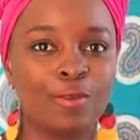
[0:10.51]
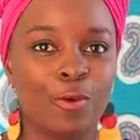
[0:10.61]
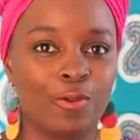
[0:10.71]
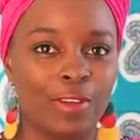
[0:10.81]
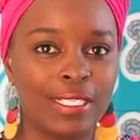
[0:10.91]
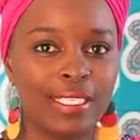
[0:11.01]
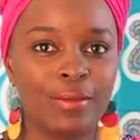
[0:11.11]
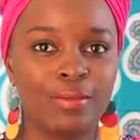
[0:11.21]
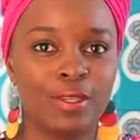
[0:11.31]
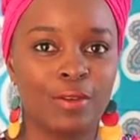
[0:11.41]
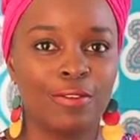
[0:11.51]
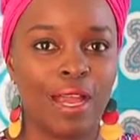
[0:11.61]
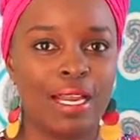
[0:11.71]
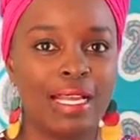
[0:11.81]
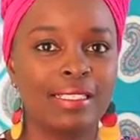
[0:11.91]
for victims of
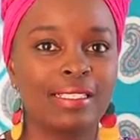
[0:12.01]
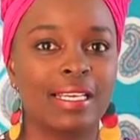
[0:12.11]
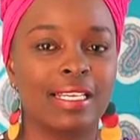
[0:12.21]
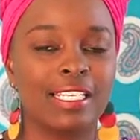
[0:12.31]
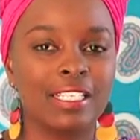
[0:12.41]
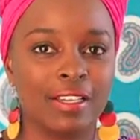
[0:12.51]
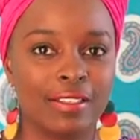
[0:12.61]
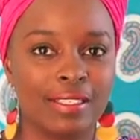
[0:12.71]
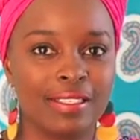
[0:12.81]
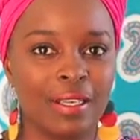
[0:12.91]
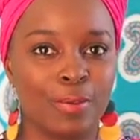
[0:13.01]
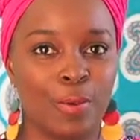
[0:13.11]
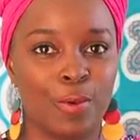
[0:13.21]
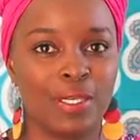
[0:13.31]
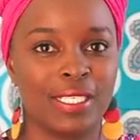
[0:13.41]
violence and injustice in
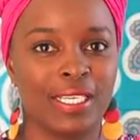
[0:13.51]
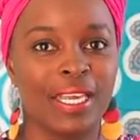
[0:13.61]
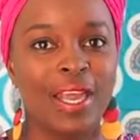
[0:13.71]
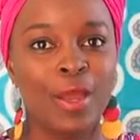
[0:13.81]
Burundi.